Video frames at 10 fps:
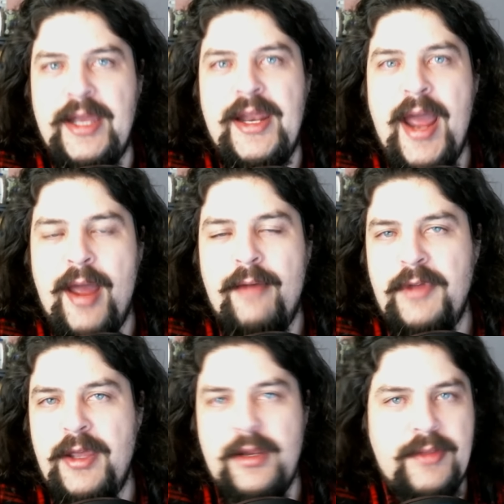have.
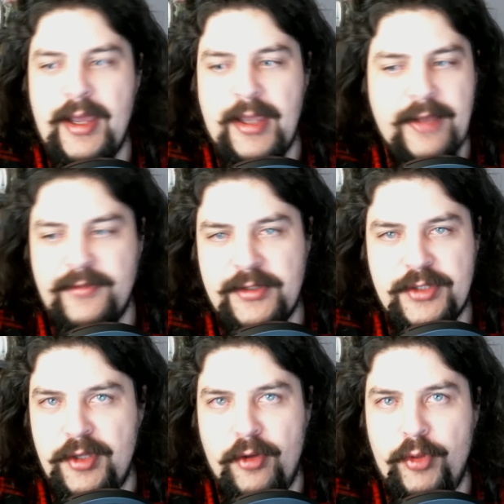And in that case, that's
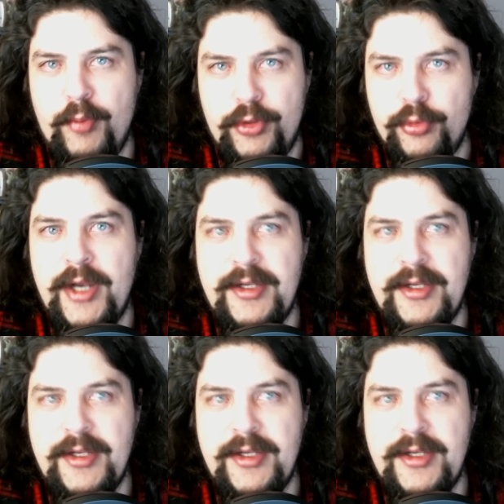still the Blu-ray